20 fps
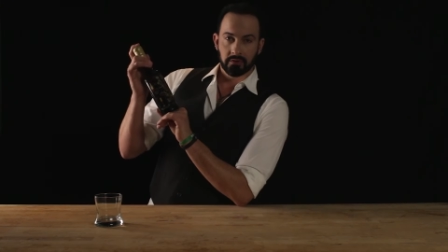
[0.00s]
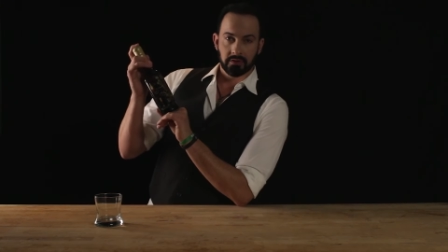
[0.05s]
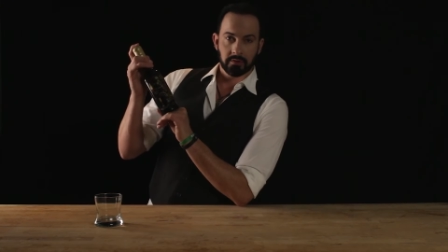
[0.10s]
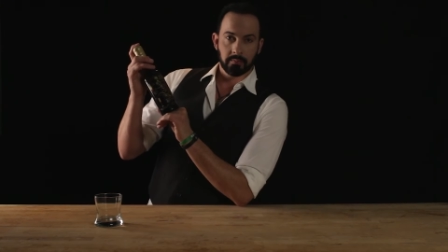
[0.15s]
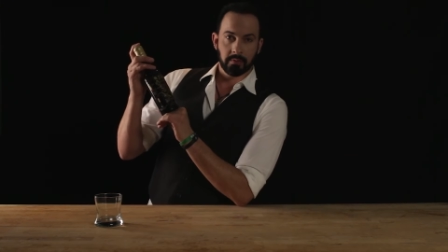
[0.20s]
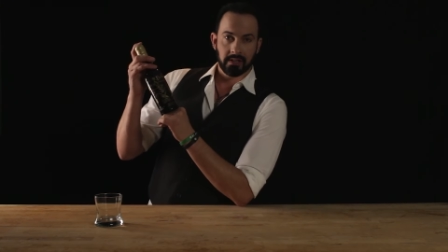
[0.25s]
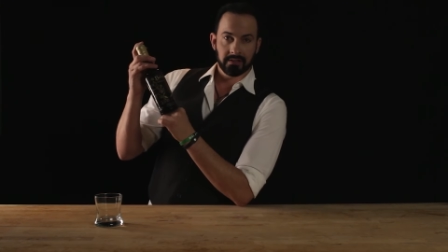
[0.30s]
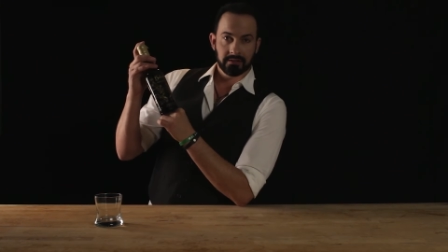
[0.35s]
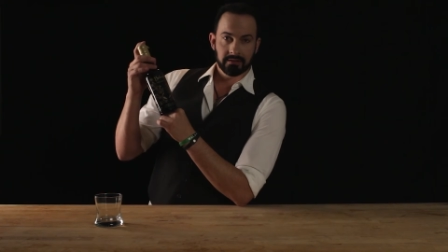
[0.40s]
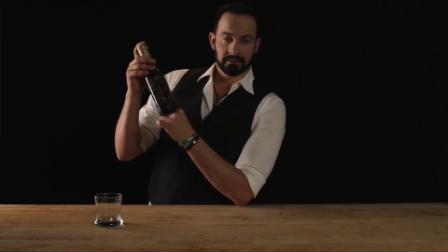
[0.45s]
and
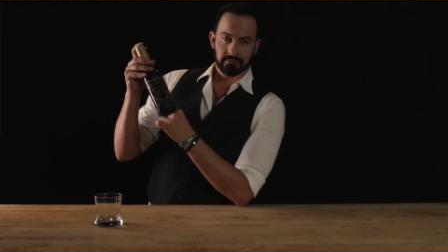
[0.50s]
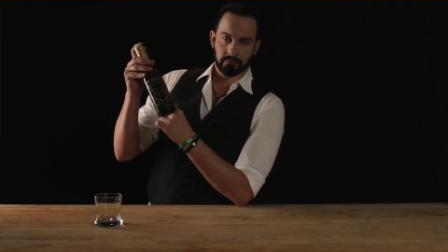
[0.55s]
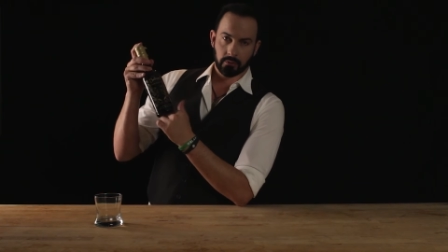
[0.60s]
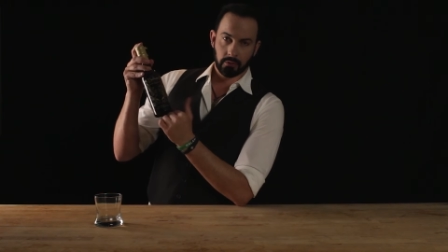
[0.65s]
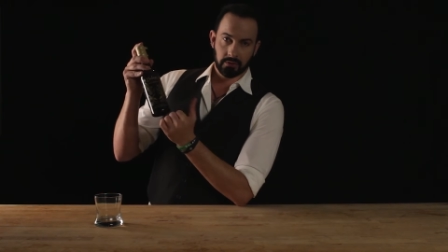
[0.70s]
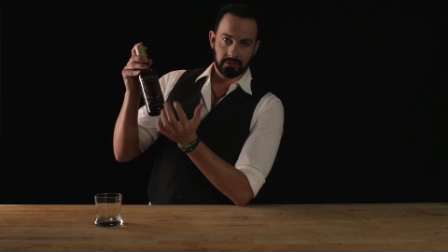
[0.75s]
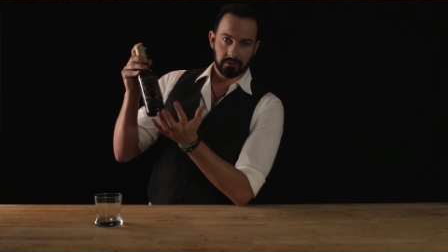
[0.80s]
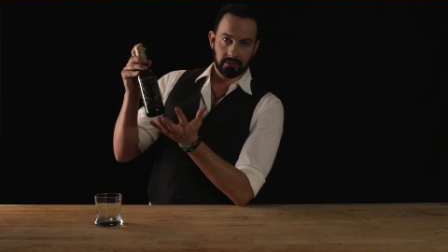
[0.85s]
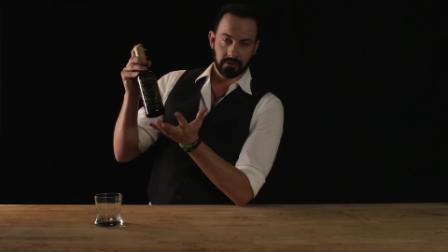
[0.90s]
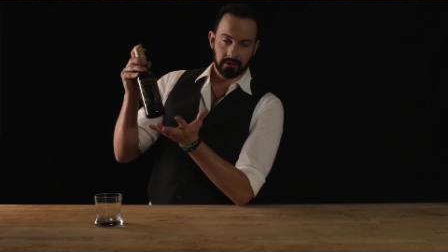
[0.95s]
spices. Of
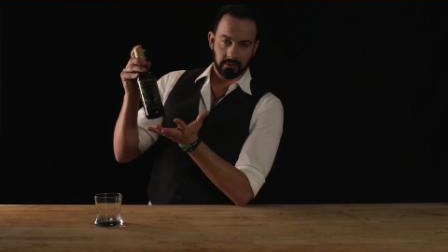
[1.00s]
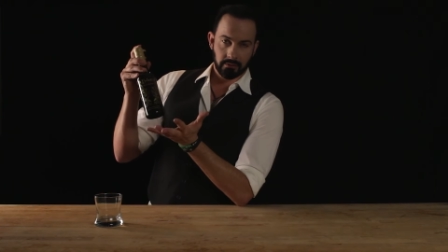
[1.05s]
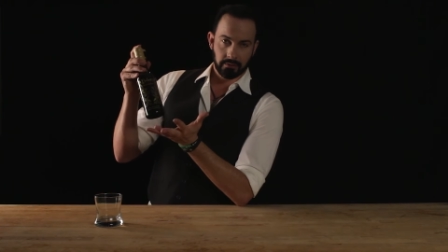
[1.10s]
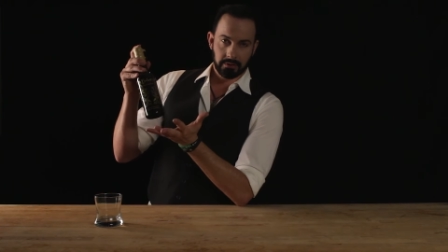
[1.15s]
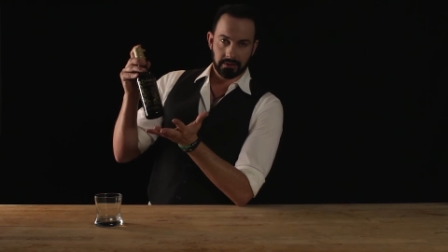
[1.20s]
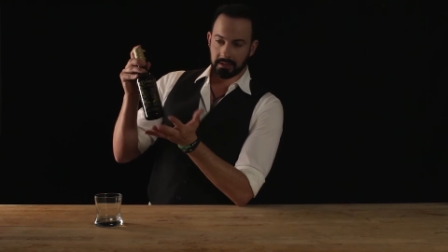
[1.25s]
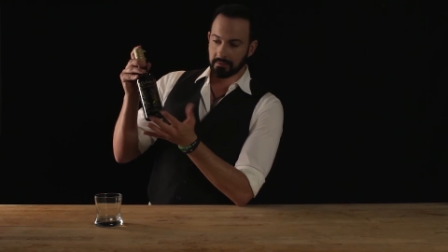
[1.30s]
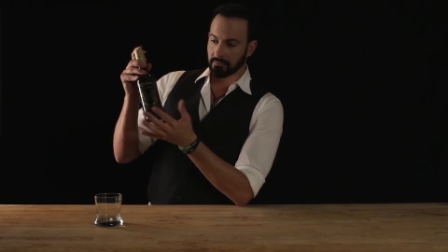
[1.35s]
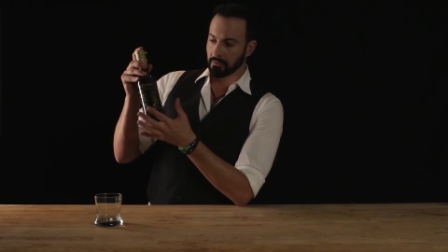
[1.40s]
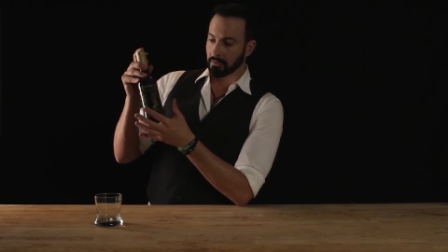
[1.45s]
course, they're not going
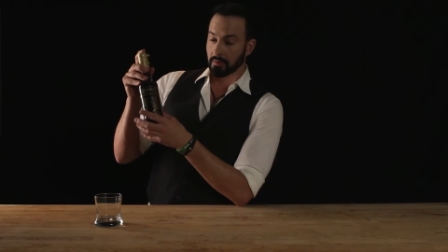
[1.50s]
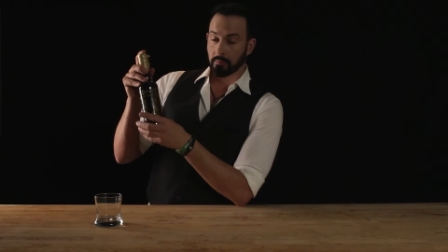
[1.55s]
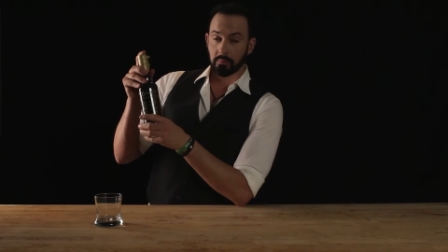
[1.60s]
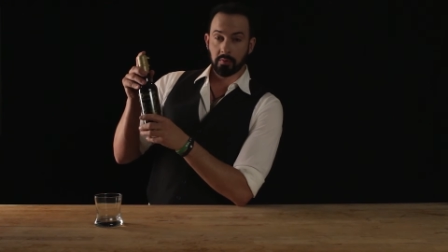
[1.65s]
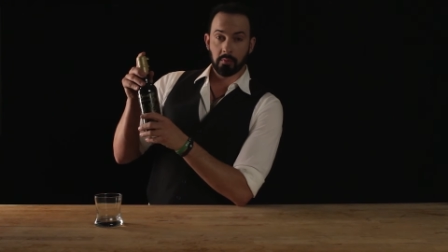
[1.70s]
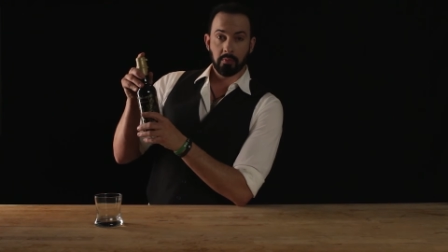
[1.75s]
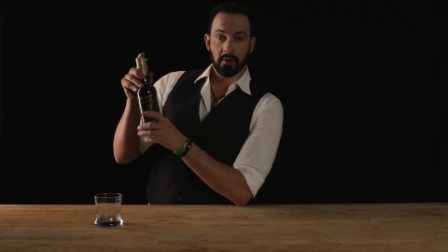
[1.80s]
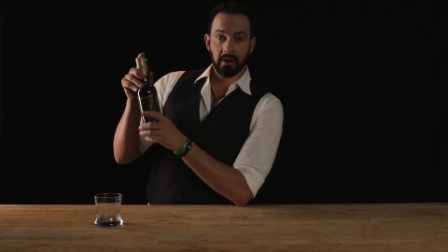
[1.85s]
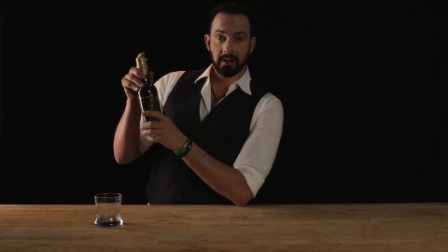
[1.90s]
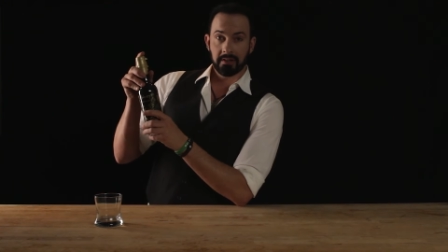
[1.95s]
to give you their
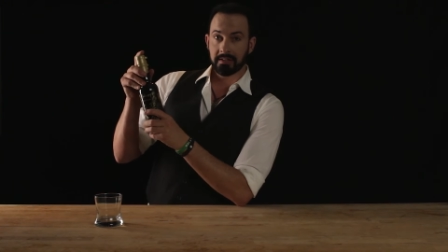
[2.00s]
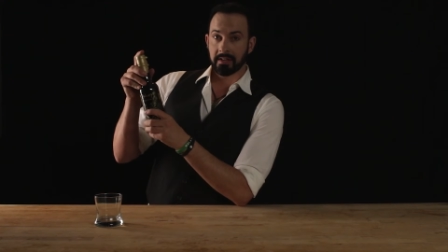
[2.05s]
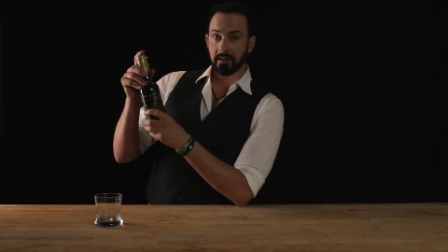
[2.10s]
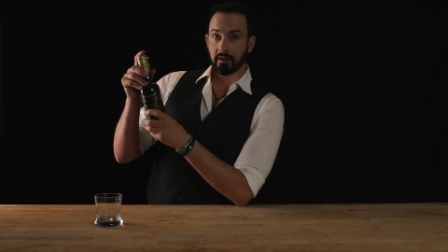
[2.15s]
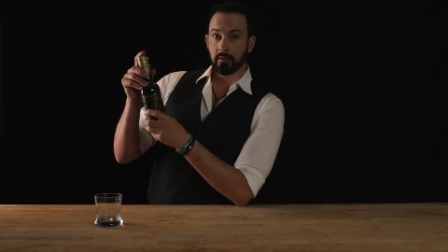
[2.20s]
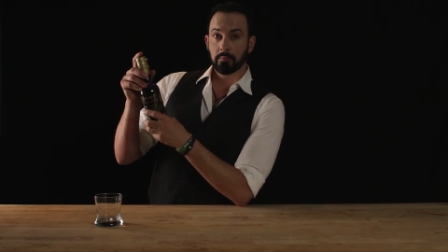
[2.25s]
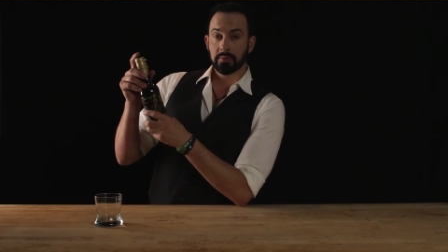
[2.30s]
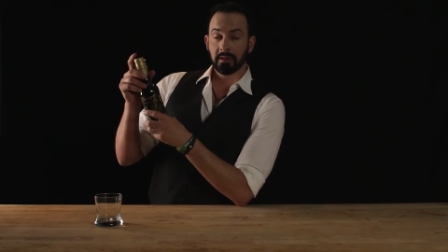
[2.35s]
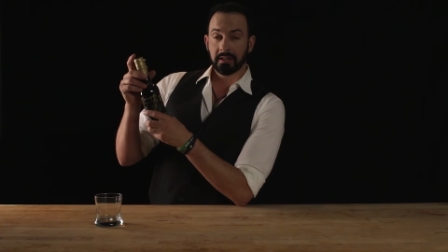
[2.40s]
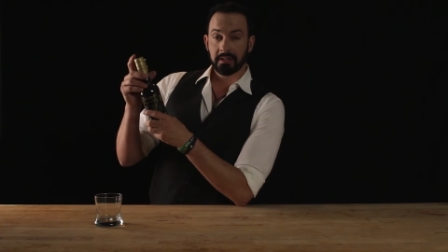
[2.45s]

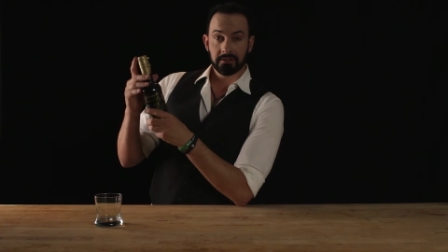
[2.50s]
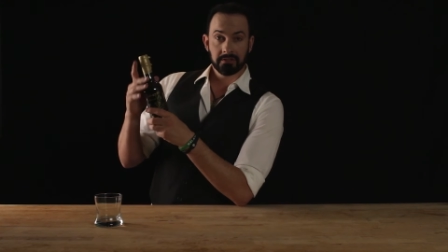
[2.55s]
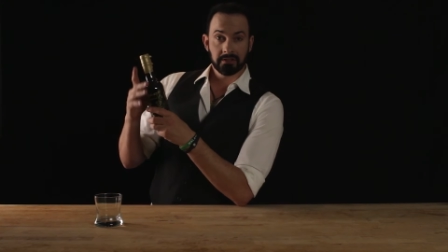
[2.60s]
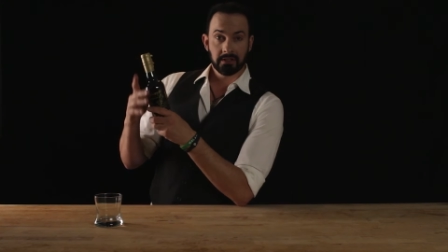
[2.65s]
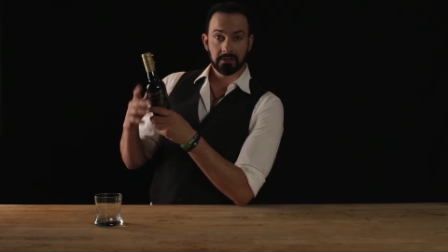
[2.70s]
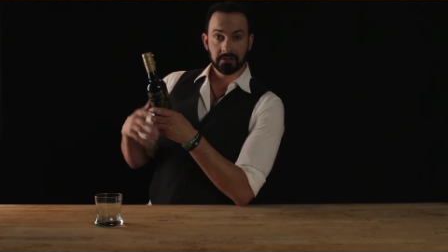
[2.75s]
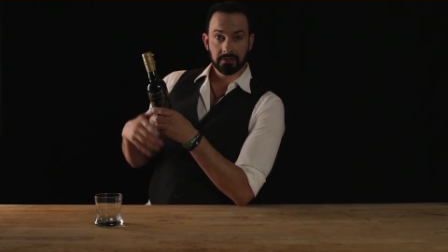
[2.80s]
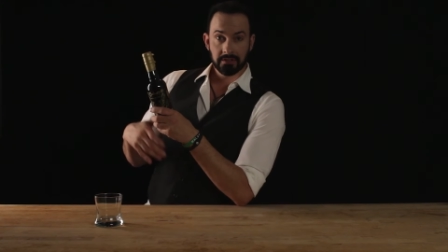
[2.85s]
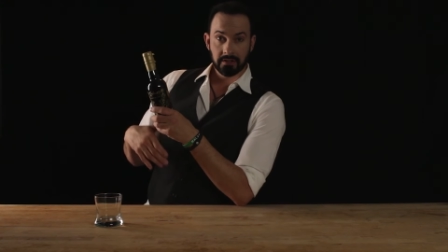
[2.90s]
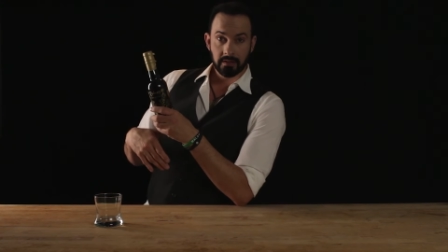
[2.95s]
proprietary blend,
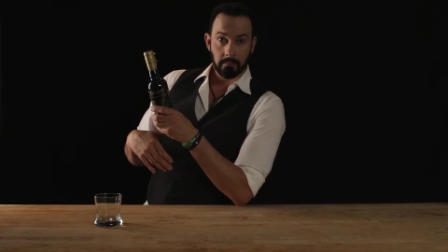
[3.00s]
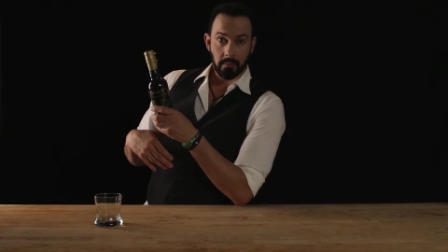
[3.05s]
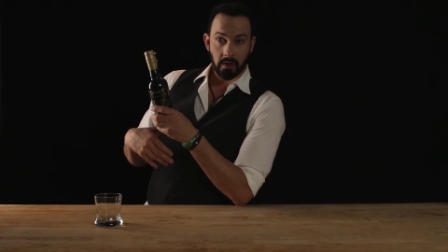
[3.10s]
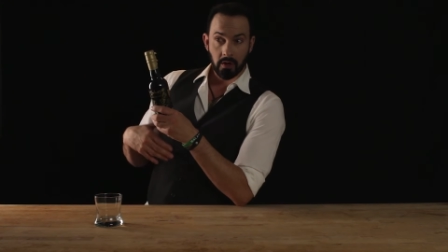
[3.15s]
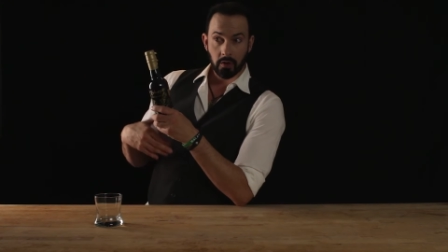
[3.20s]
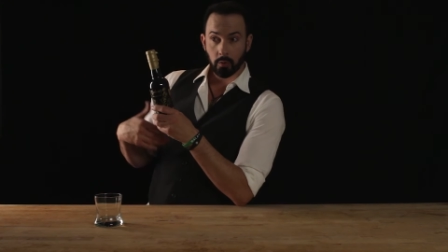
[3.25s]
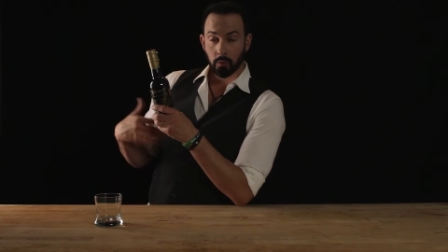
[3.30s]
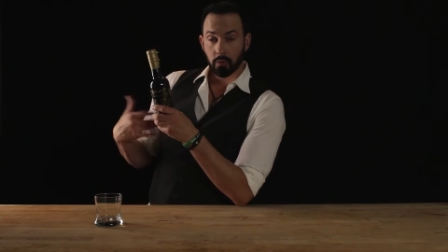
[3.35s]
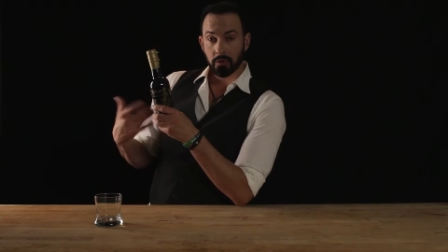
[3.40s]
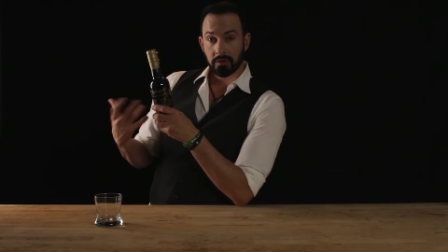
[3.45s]
such as an
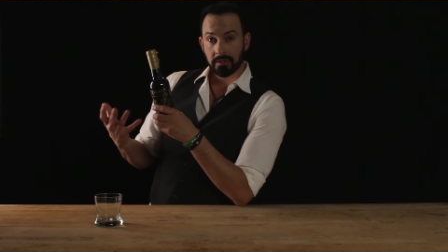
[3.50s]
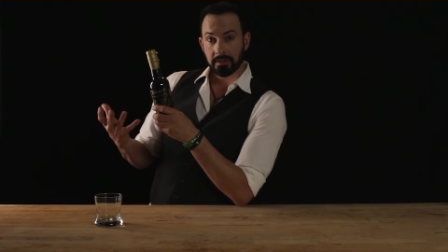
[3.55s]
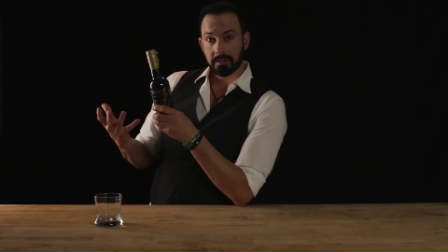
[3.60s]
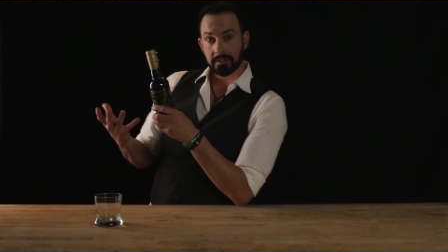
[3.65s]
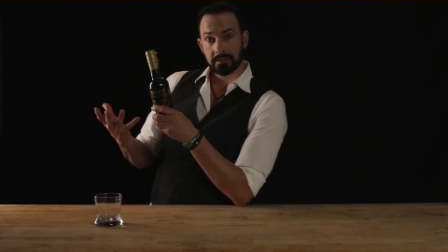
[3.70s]
Amaro wouldn't.